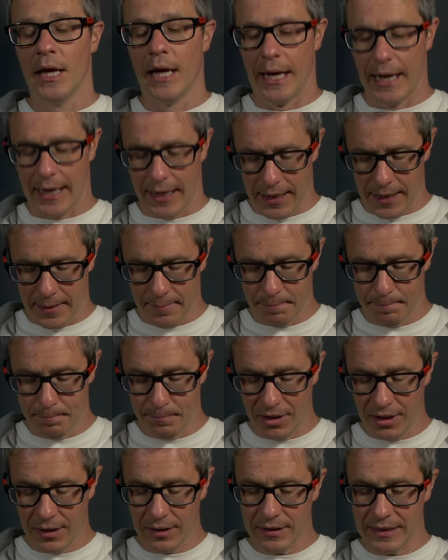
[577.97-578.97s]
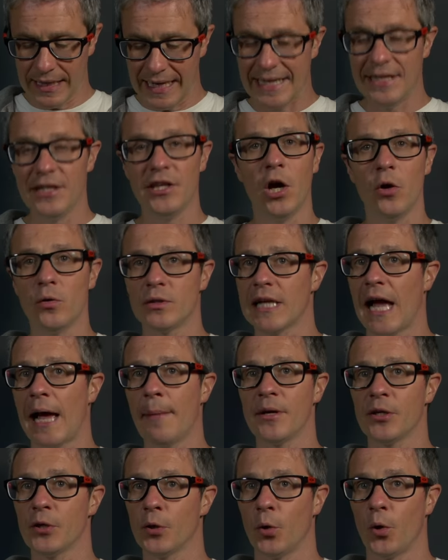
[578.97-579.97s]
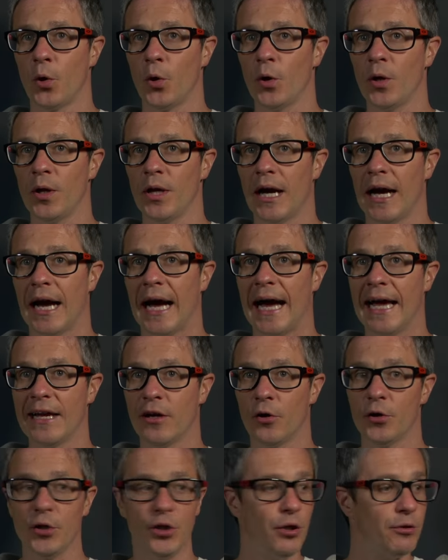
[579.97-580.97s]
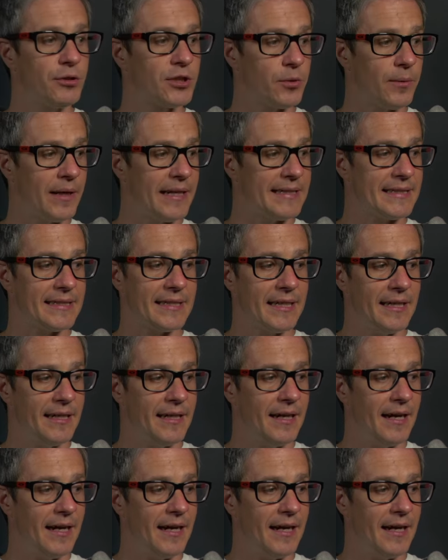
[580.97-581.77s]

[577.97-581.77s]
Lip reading: But in no time at all, I got used to it.